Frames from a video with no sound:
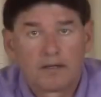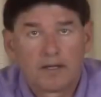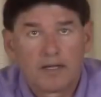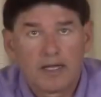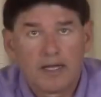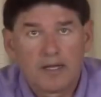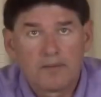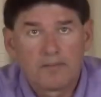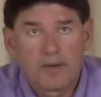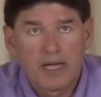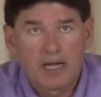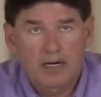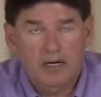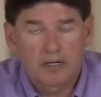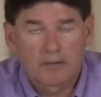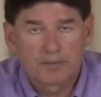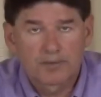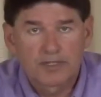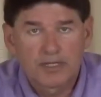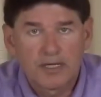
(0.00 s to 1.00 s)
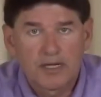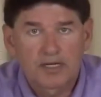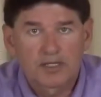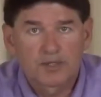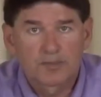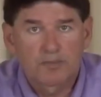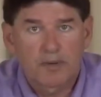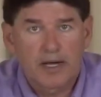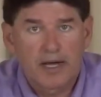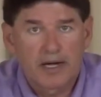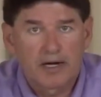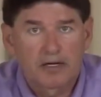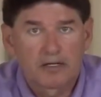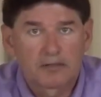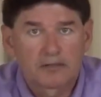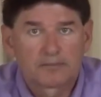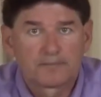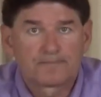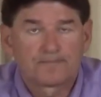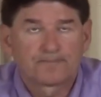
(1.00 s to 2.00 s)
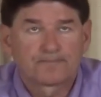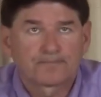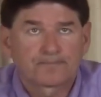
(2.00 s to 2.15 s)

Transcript: The bankruptcy expired